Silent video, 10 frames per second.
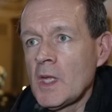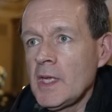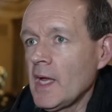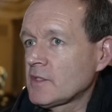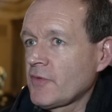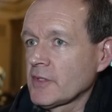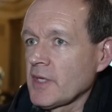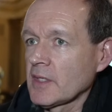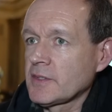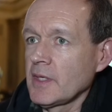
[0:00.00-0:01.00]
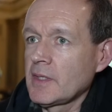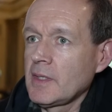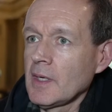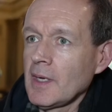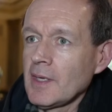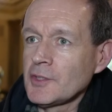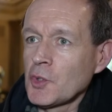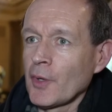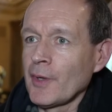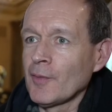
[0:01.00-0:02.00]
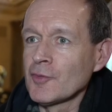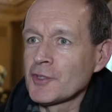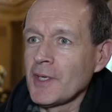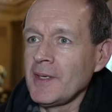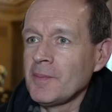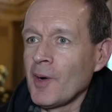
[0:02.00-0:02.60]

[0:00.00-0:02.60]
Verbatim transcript: Yeah, it's fantastic. Uh, Johnny, obviously,